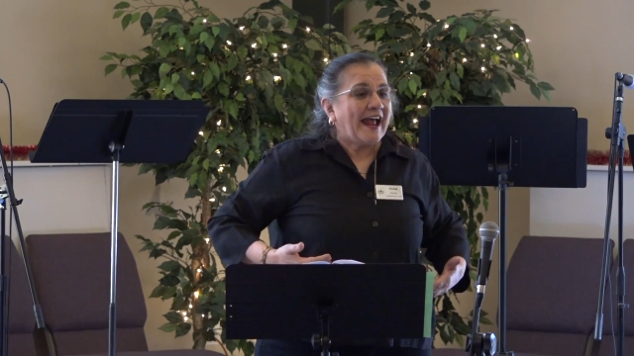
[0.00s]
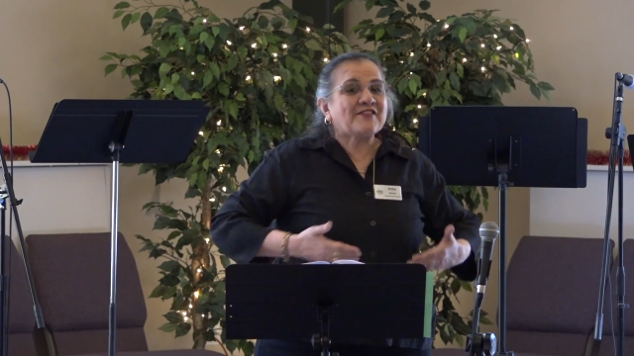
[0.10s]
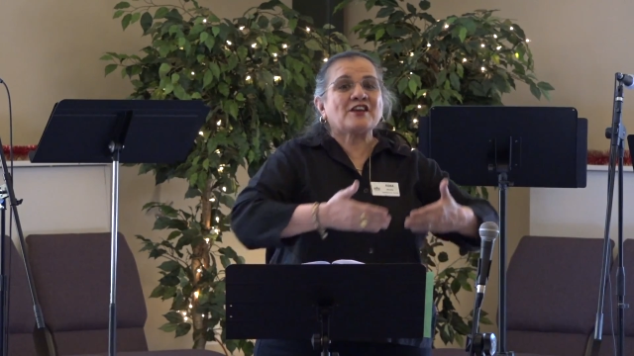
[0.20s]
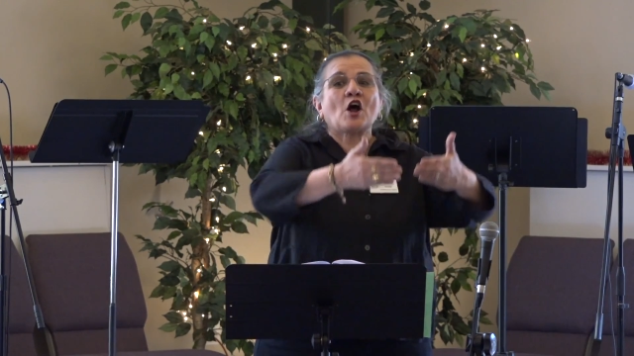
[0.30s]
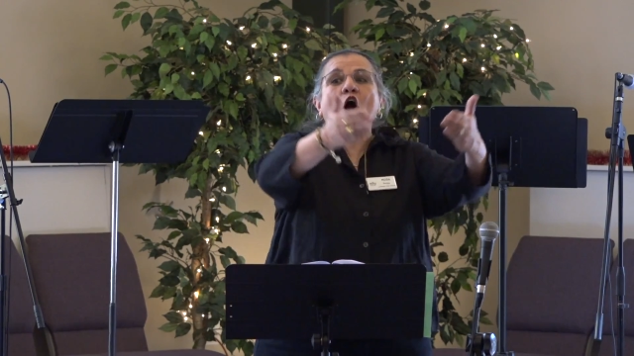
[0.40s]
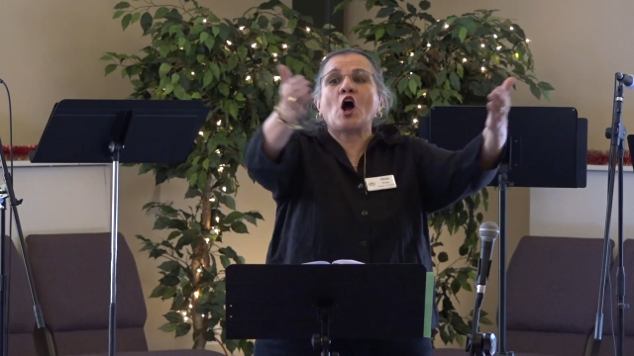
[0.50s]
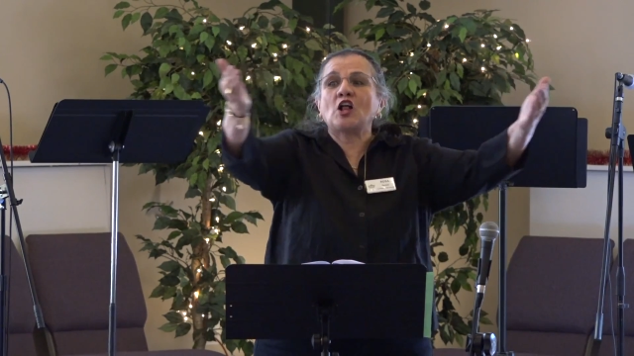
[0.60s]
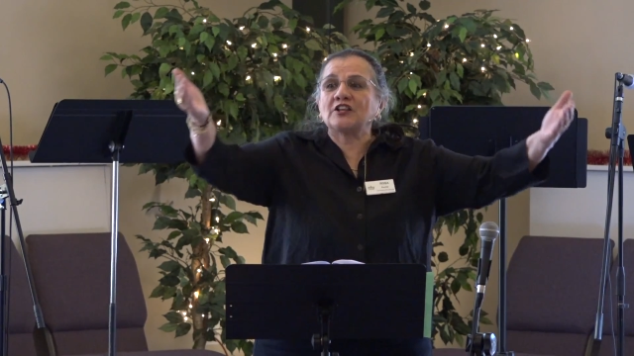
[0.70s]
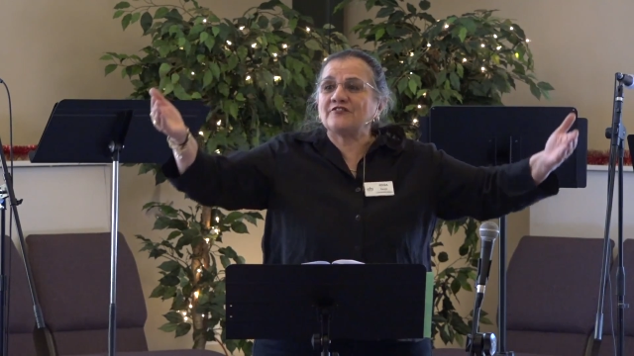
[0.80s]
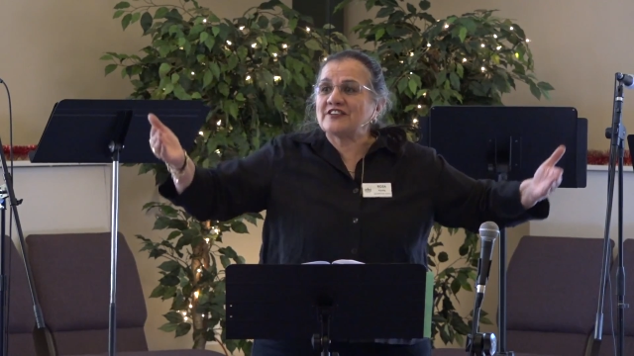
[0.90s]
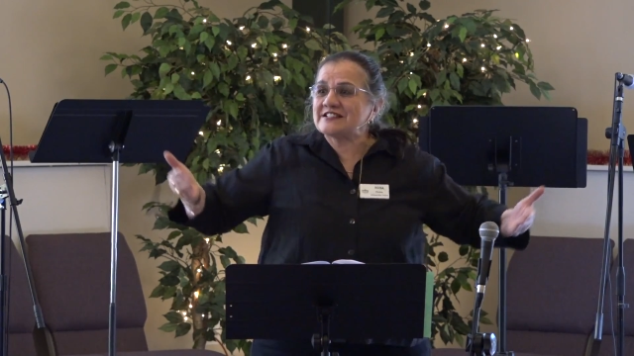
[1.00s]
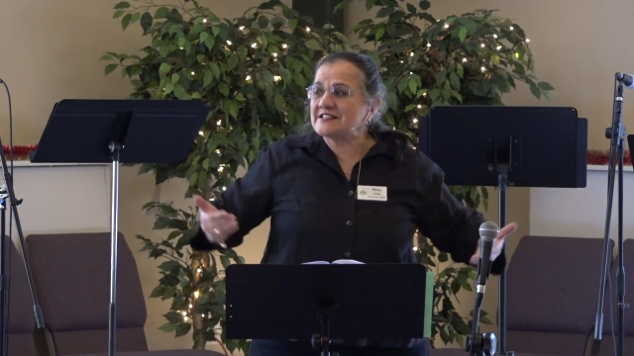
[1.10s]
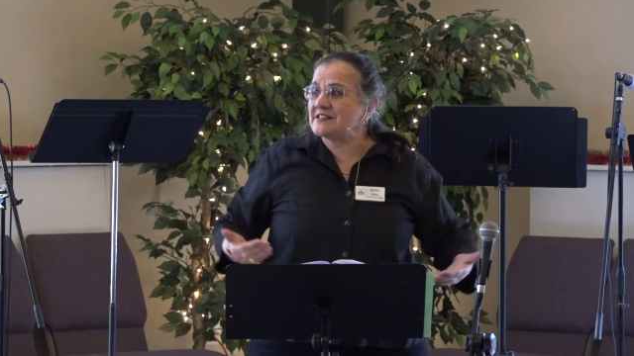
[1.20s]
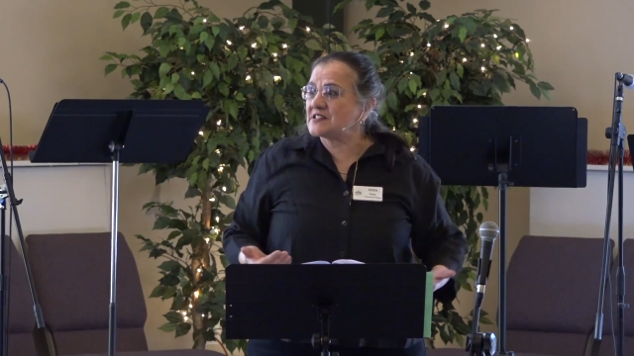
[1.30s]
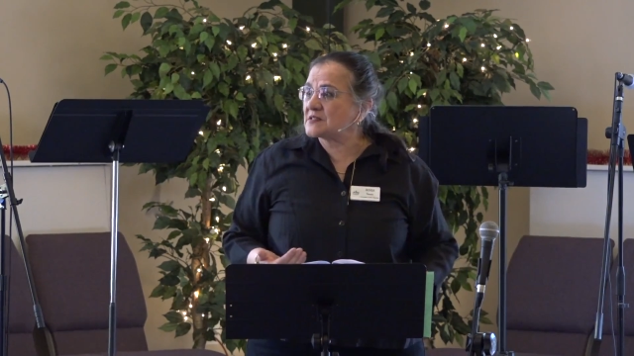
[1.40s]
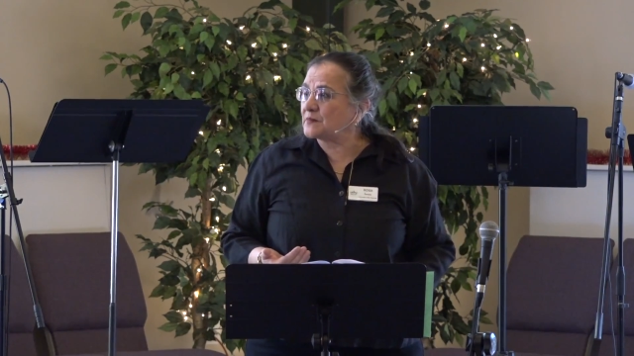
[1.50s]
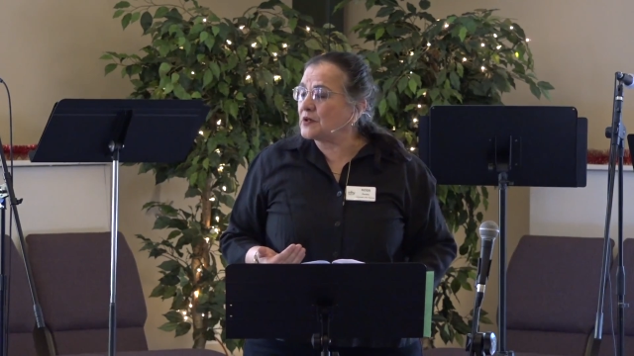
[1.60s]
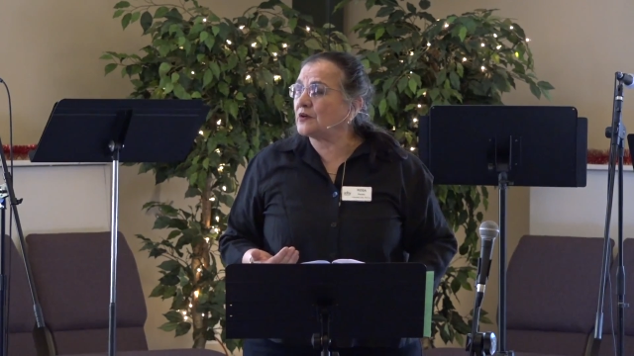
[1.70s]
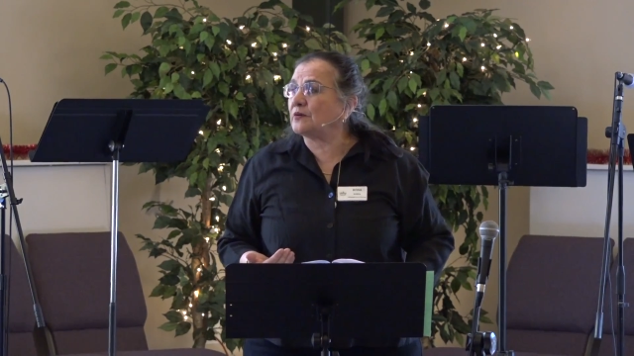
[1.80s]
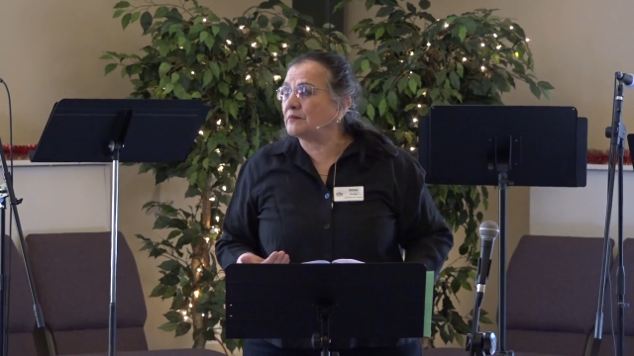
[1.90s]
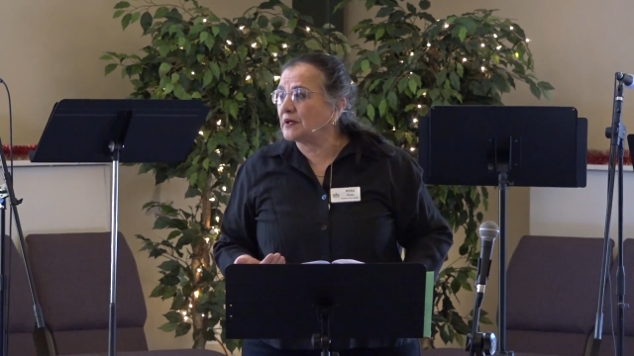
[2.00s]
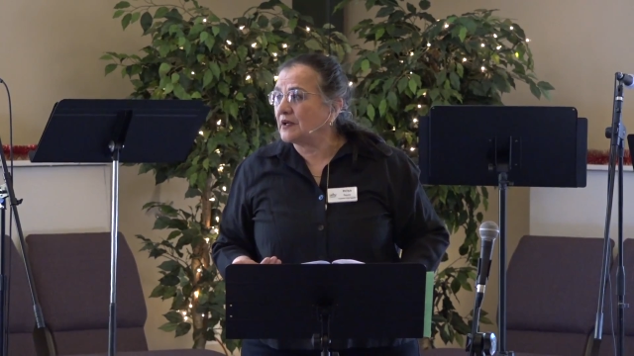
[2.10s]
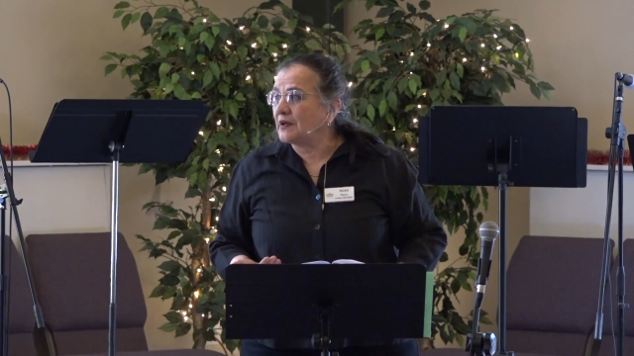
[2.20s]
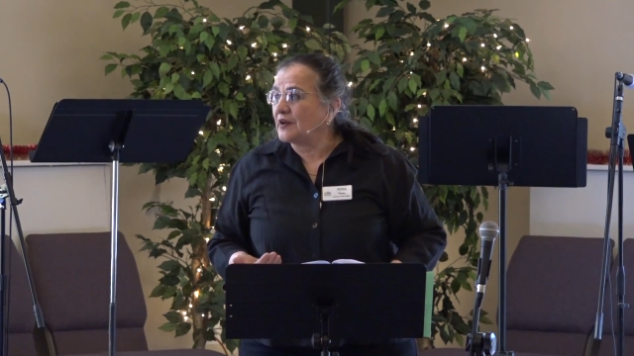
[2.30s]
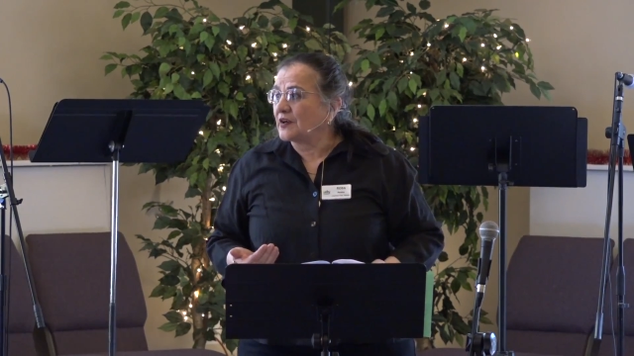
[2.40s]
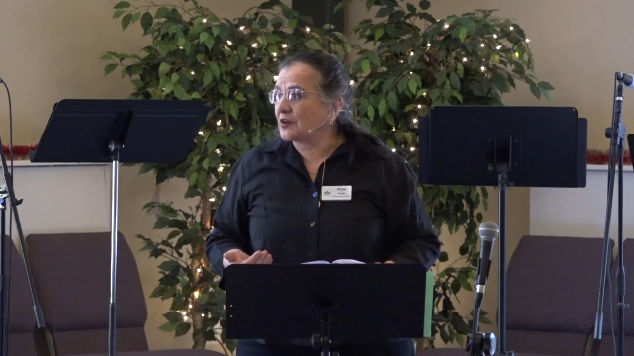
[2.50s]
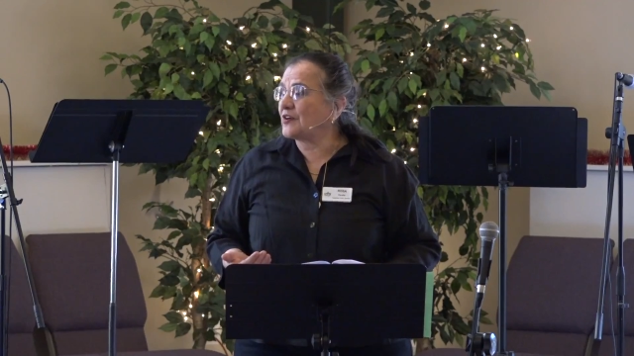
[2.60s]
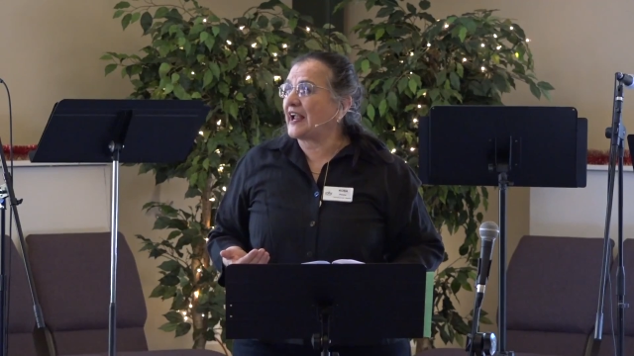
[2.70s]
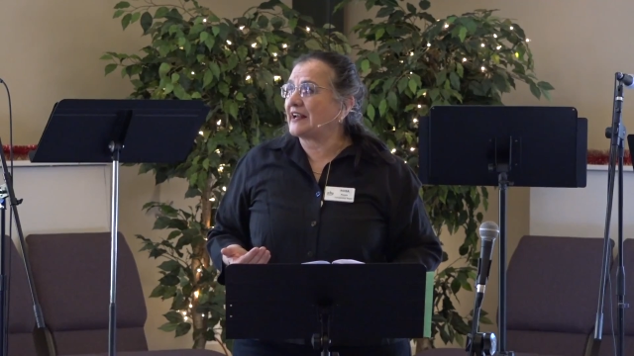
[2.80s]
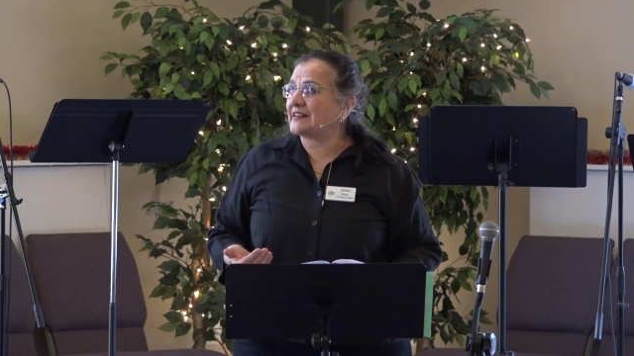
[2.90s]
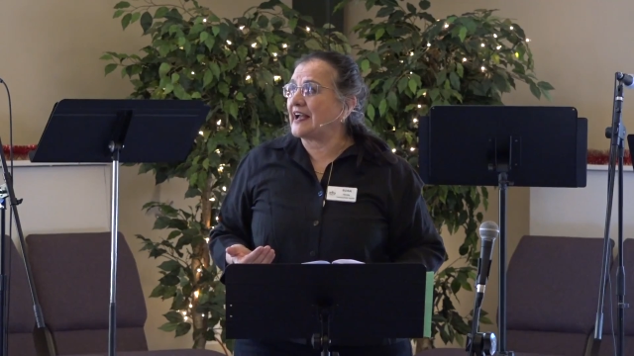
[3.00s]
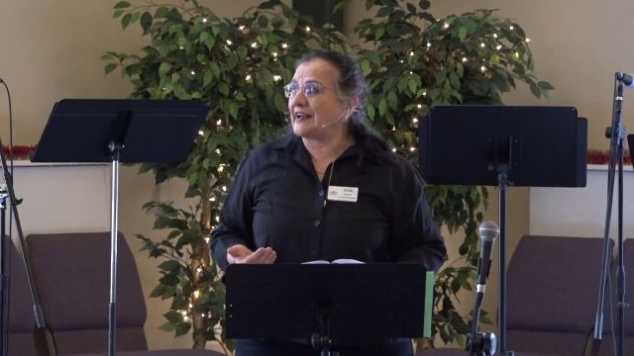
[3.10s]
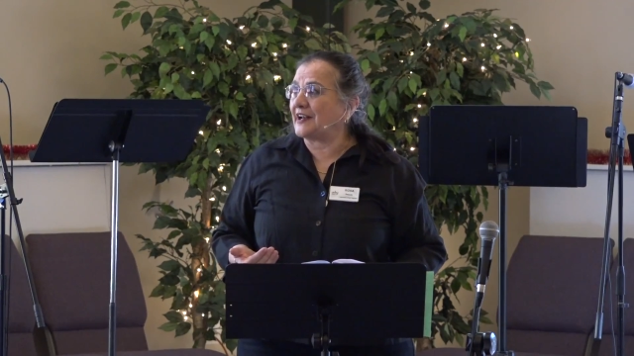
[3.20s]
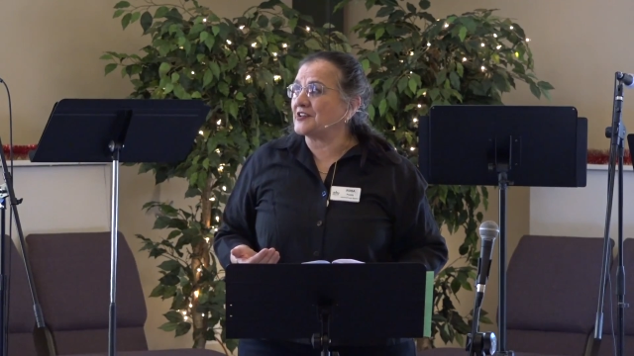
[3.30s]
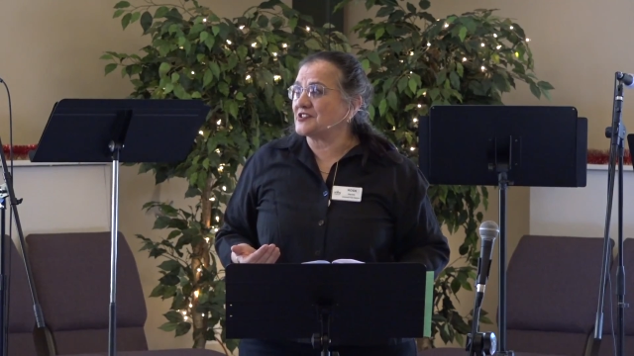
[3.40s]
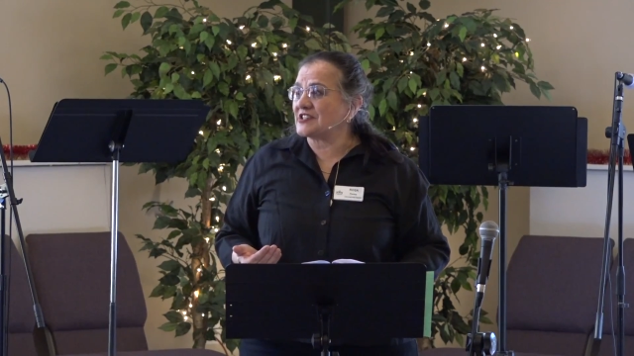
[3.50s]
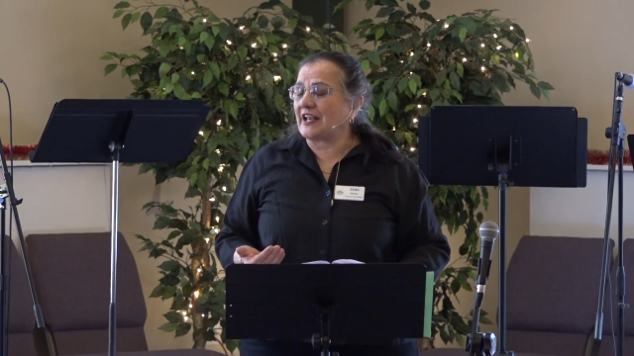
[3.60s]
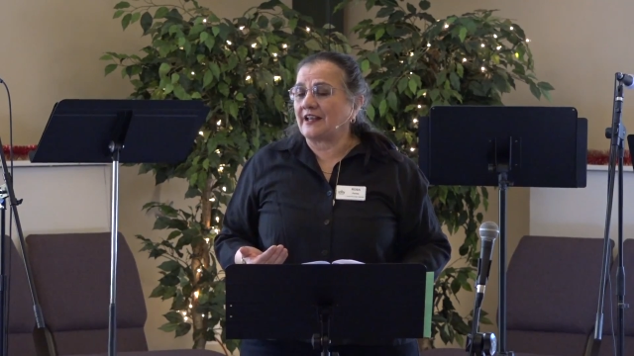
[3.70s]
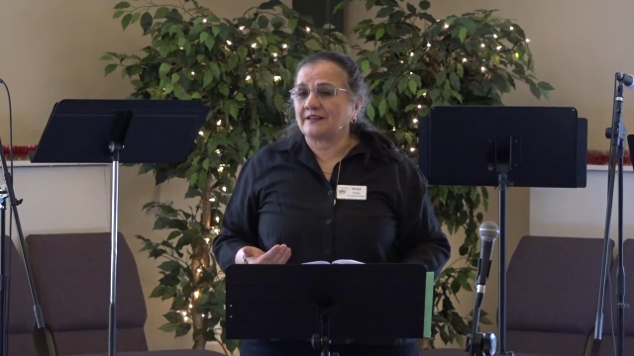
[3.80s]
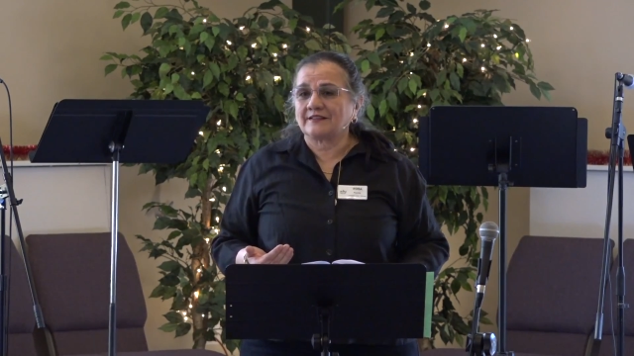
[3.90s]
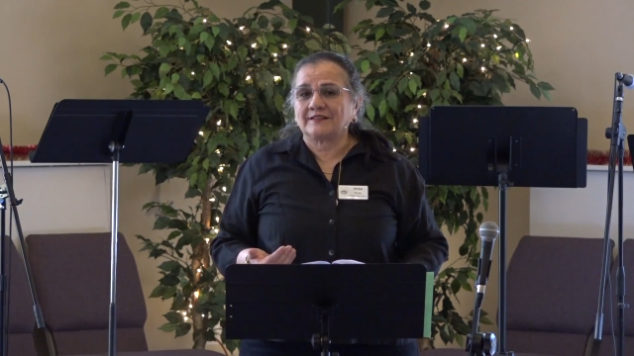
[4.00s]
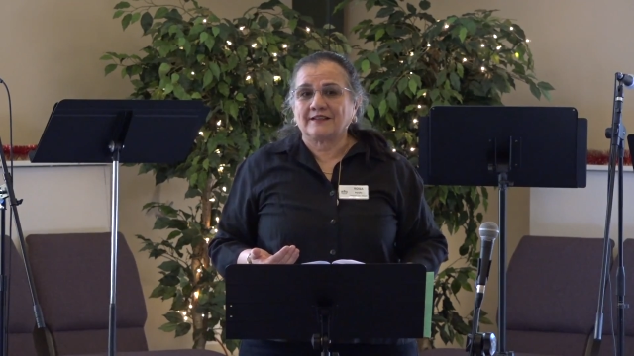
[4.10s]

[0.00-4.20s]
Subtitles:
And then all of us in this room create that energy.